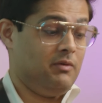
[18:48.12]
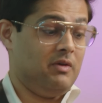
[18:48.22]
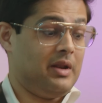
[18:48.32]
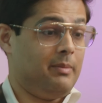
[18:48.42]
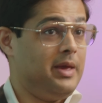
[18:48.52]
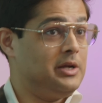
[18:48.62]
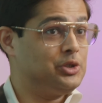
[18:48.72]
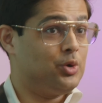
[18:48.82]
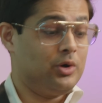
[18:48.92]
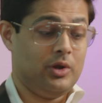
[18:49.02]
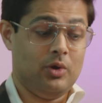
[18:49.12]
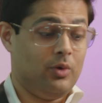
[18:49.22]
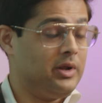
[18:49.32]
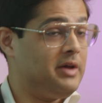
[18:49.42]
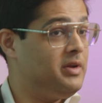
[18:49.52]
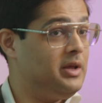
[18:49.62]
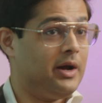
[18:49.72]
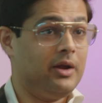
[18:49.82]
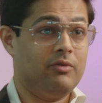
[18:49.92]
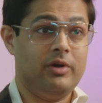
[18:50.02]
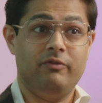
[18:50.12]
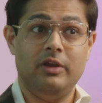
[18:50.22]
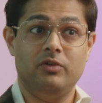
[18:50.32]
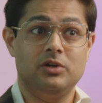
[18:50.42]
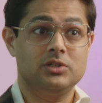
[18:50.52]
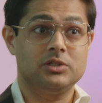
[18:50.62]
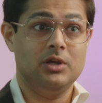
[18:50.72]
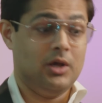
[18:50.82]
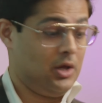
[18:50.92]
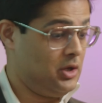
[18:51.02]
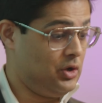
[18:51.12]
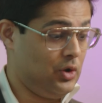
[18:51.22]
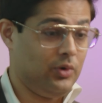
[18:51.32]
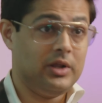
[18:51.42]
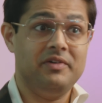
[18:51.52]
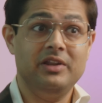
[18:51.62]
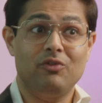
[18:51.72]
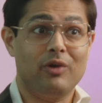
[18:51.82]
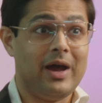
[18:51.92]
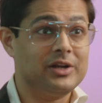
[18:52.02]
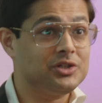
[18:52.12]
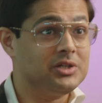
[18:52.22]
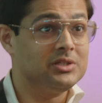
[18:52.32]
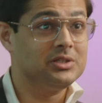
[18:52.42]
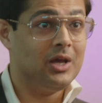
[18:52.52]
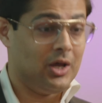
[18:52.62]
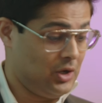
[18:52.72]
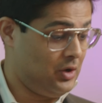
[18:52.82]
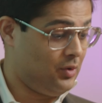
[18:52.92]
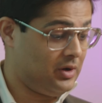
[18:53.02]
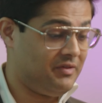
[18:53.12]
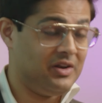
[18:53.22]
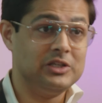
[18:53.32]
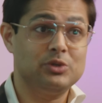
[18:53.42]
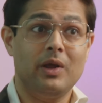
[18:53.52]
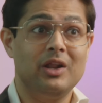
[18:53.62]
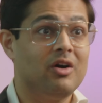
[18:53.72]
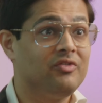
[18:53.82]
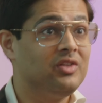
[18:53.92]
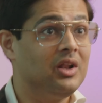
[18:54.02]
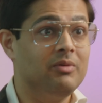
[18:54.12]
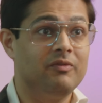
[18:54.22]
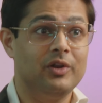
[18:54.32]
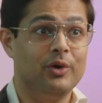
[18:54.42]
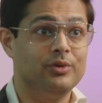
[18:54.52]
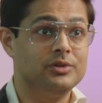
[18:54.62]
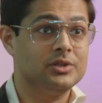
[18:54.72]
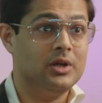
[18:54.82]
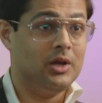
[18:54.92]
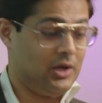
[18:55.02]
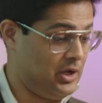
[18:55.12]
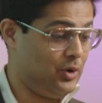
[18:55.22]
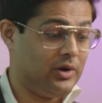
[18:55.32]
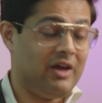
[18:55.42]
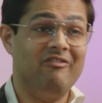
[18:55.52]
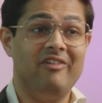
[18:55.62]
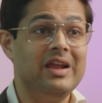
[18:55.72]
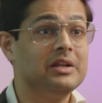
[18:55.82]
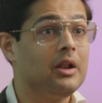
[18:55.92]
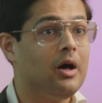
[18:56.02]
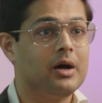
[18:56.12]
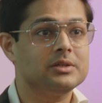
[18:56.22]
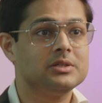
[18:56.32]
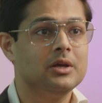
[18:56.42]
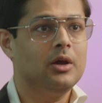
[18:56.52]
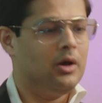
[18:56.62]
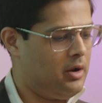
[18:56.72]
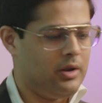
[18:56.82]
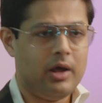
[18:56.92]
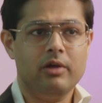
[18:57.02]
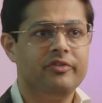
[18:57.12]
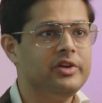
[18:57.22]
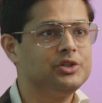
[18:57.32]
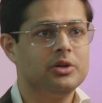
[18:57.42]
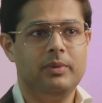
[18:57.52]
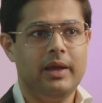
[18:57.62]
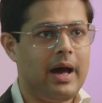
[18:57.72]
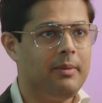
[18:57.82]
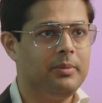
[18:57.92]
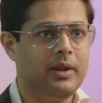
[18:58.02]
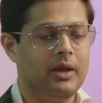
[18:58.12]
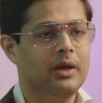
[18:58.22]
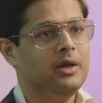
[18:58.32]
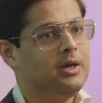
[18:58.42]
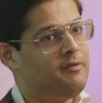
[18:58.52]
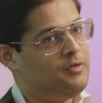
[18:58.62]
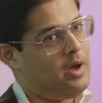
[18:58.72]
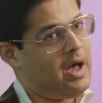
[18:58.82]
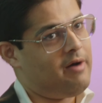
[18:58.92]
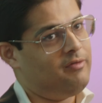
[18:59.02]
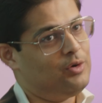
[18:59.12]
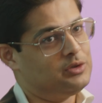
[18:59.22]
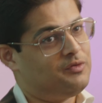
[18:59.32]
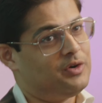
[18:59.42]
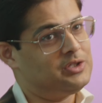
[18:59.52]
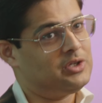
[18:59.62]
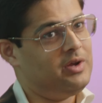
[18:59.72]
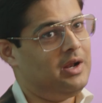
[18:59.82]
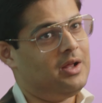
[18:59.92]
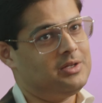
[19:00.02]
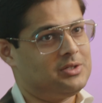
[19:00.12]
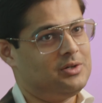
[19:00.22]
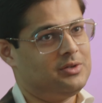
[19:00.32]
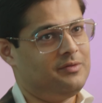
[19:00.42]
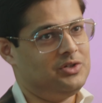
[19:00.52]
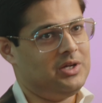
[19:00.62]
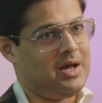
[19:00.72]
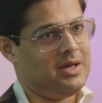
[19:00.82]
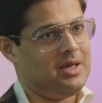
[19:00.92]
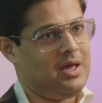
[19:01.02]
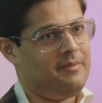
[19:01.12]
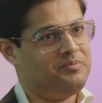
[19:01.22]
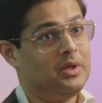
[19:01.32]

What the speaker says: You want to make sure you don't have any high-grade fevers, you don't have any rashes, you don't have any swelling of the lymph nodes, you don't have weight loss. None of this should be happening if you have those first three clusters of JIA,